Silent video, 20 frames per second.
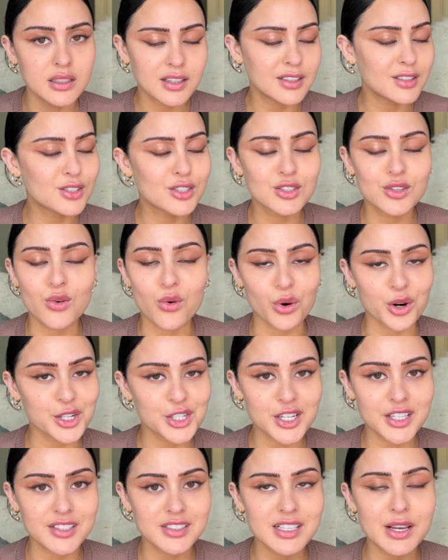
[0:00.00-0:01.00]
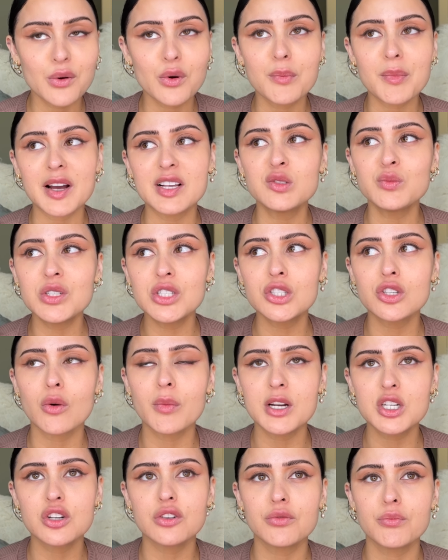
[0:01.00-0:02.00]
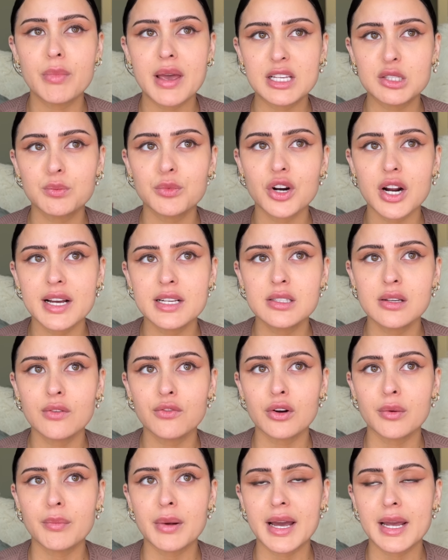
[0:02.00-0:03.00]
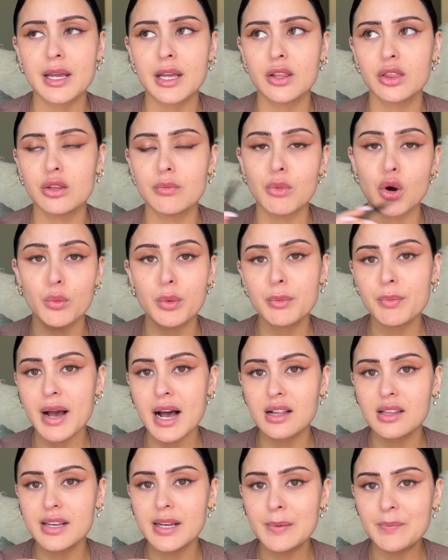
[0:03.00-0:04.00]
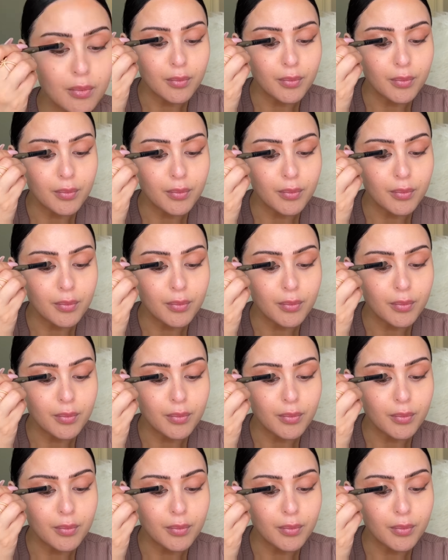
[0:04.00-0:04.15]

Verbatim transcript: It's gorgeous. It reminds me so much of Mesmerizing from my The Moment palette,